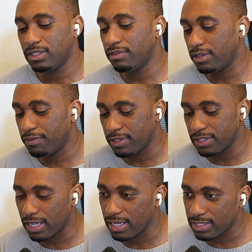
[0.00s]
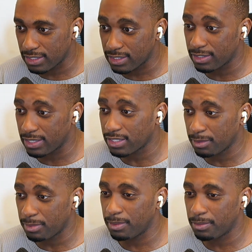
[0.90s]
difference, I guess, is it's actually
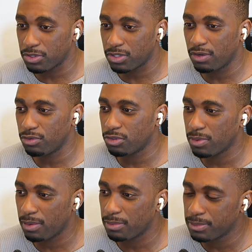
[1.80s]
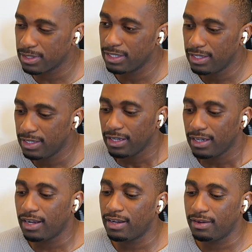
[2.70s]
being able to solve those problems
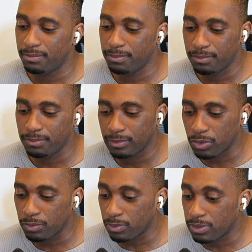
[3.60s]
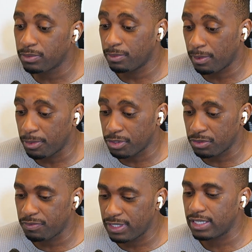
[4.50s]
with a person
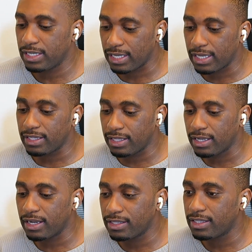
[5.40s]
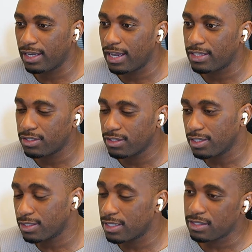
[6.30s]
feeling like, hey, they got the answer.
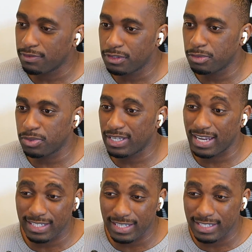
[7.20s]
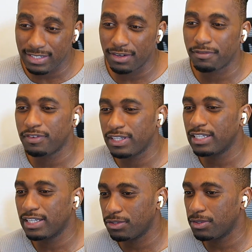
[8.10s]
Because there's a difference between getting the answer or feeling
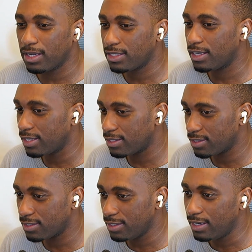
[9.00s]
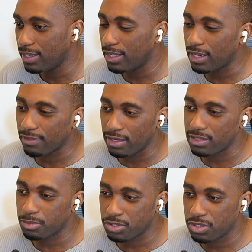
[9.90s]
like you got the answer. A lot of
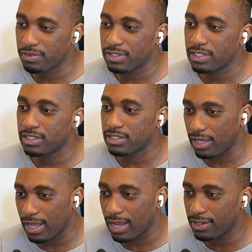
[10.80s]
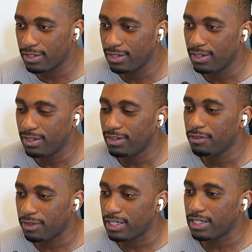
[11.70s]
customer service is the latter,
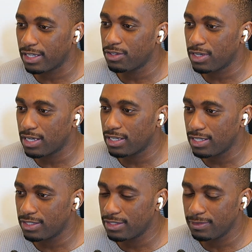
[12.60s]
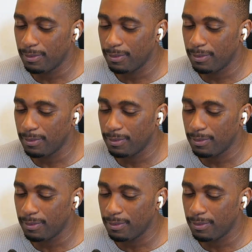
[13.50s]
feeling like you got an answer.